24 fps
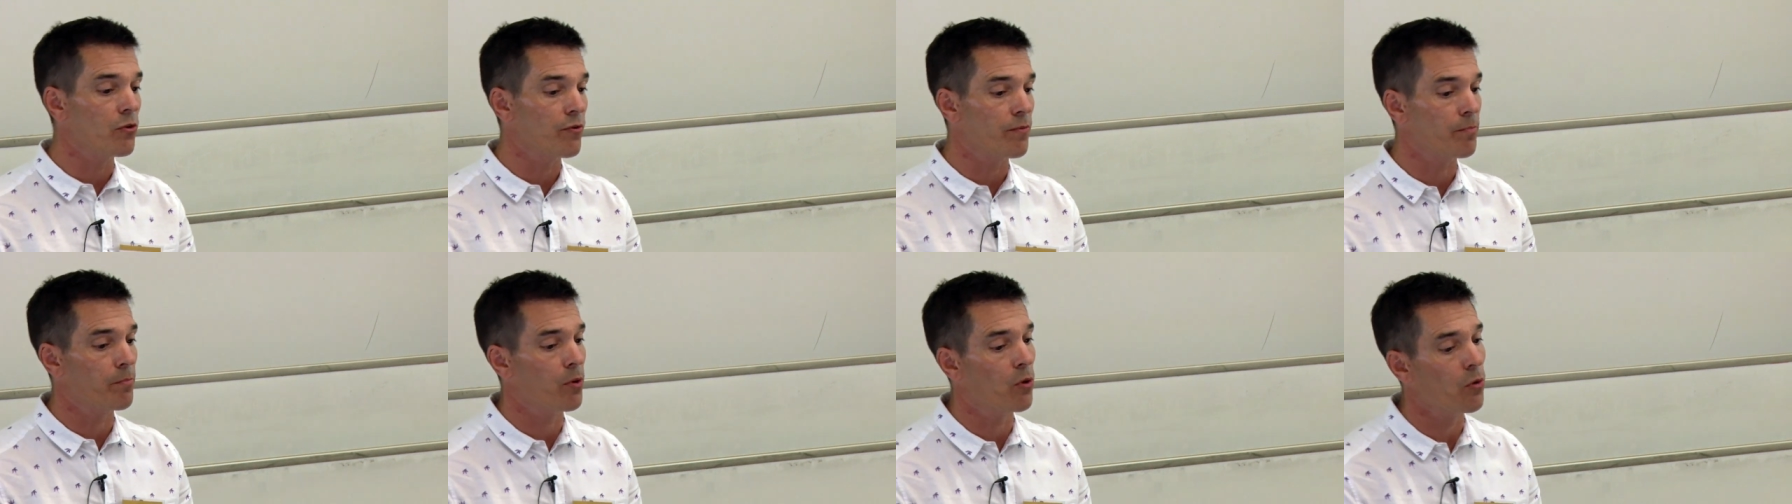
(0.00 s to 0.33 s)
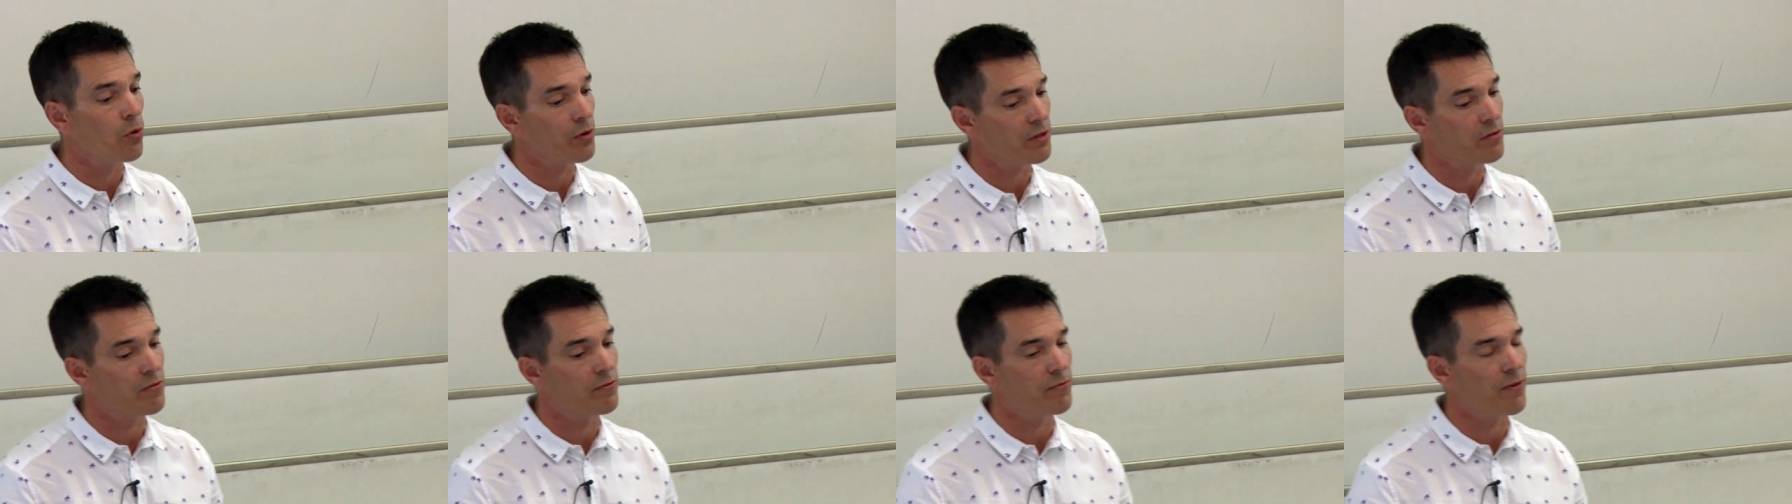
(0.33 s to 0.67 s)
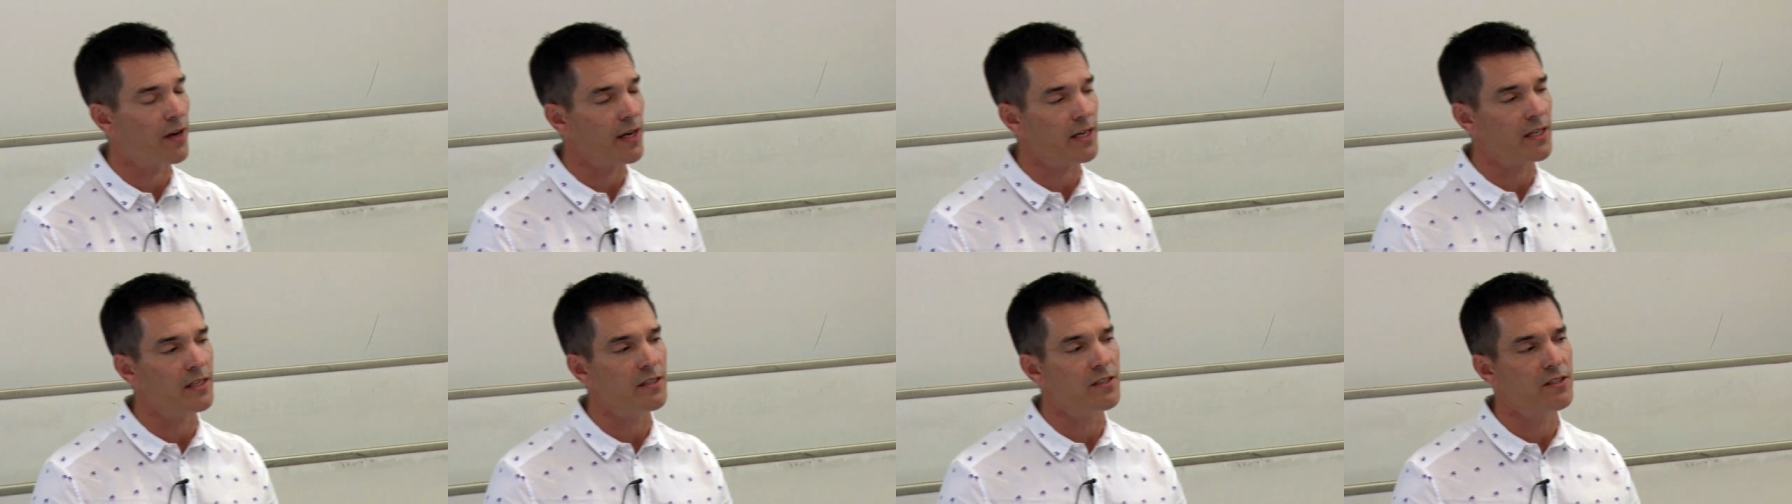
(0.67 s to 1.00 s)
reported
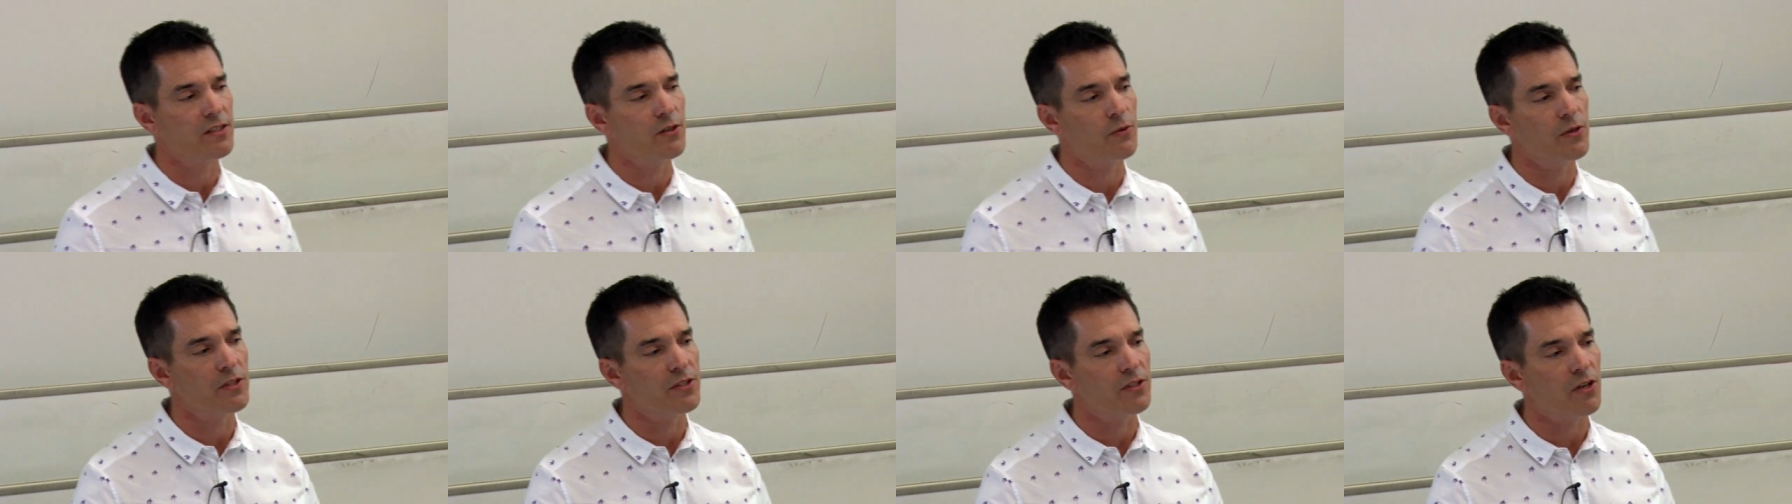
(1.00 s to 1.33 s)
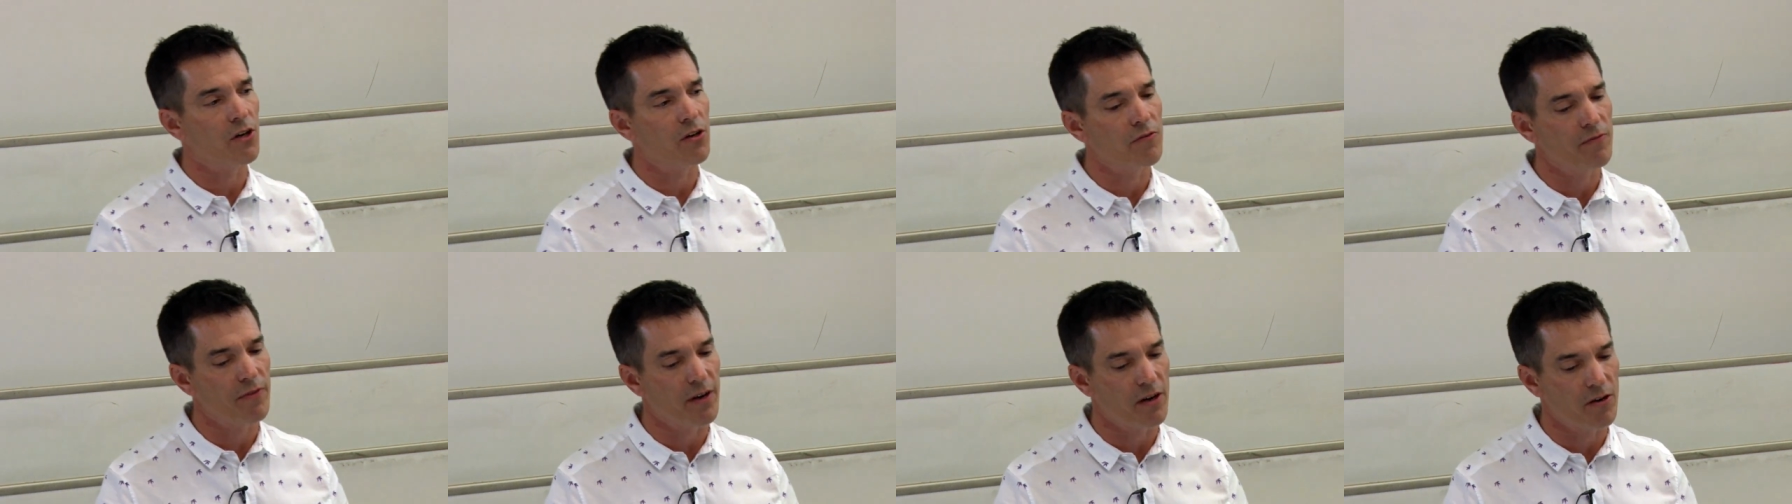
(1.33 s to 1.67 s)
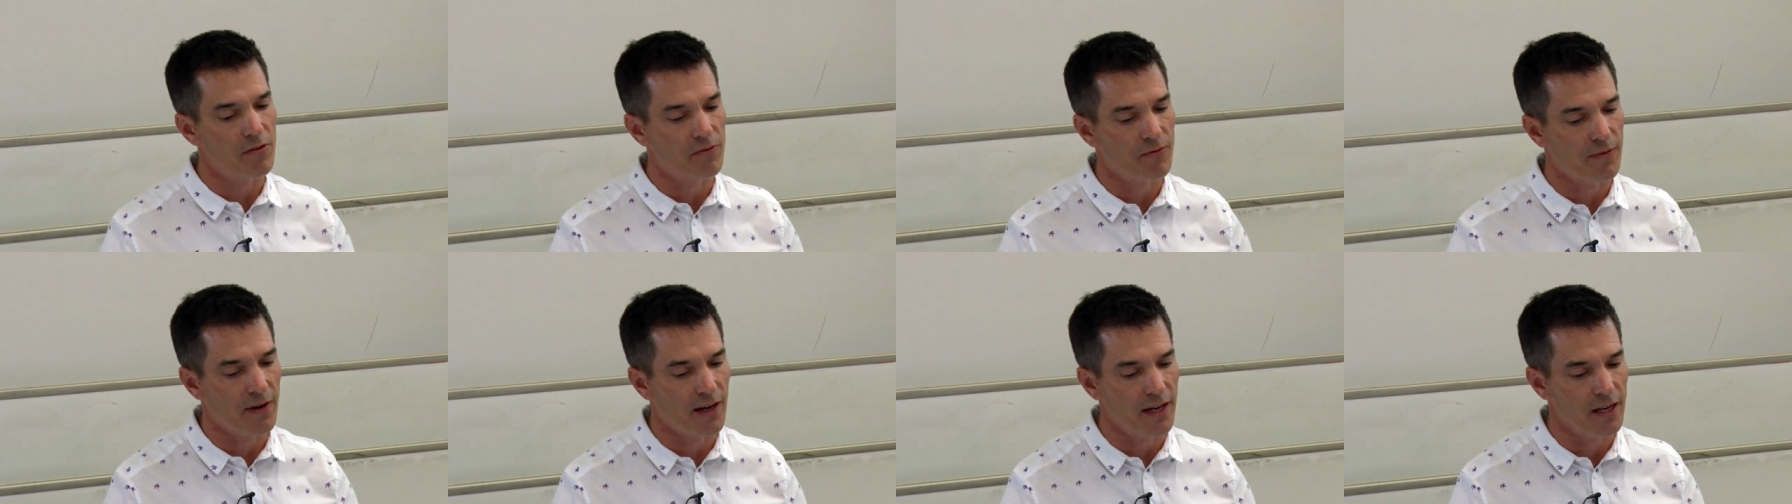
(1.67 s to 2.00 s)
fights, so it's
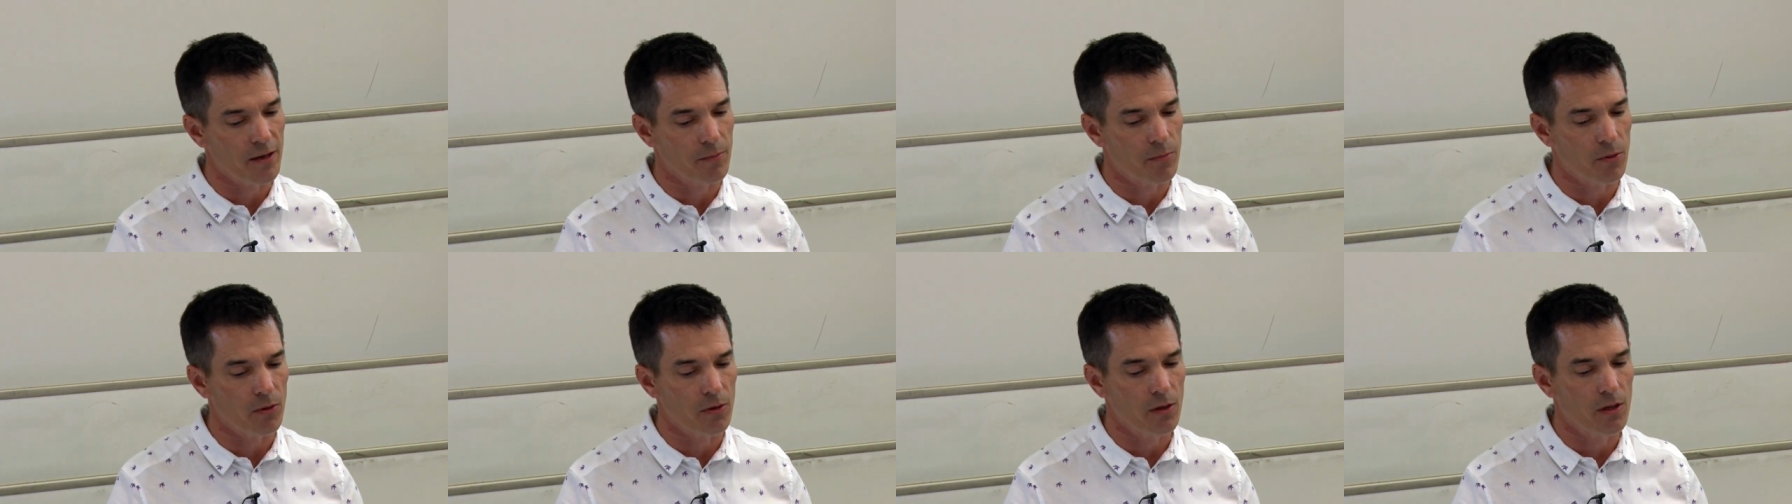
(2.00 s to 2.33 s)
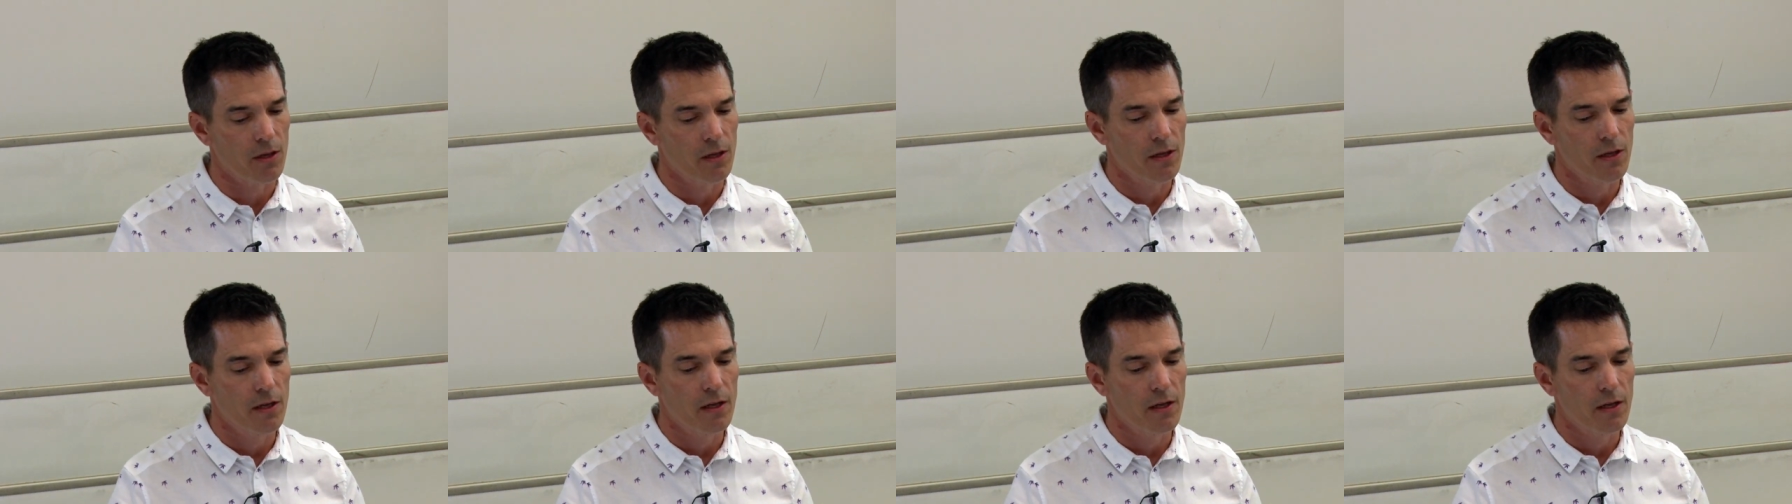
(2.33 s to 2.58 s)
unverifiable,